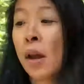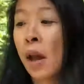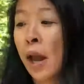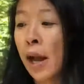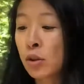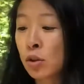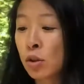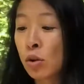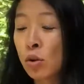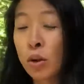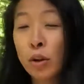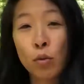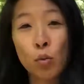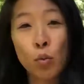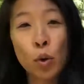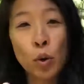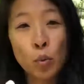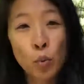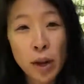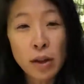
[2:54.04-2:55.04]
And so
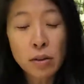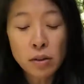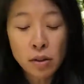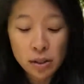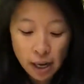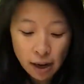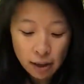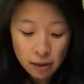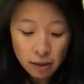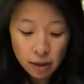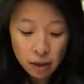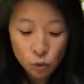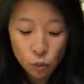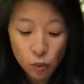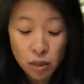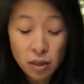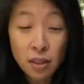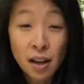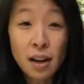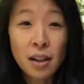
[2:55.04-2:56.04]
when we understand this
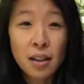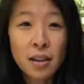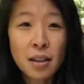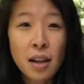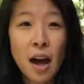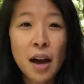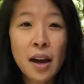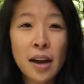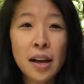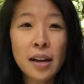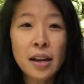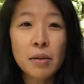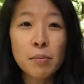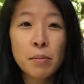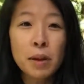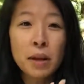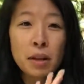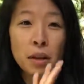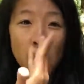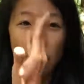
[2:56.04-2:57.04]
with the
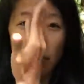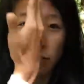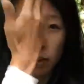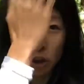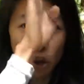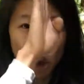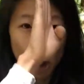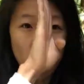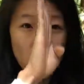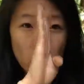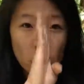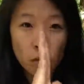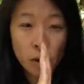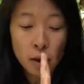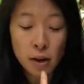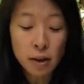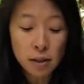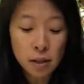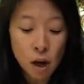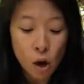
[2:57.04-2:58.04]
alignment of the
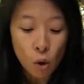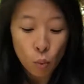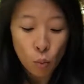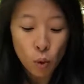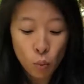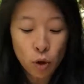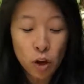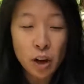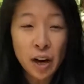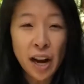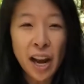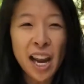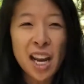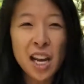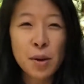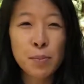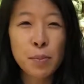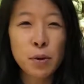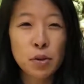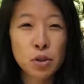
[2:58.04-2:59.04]
chakras, when we're
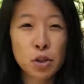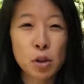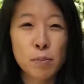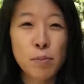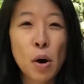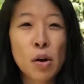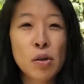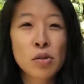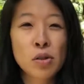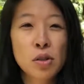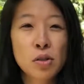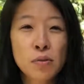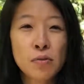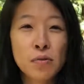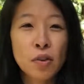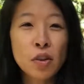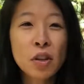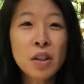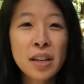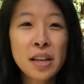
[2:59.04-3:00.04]
able to pulse
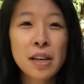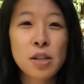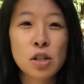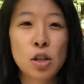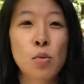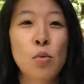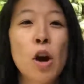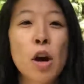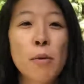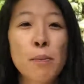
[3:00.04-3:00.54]
fully to our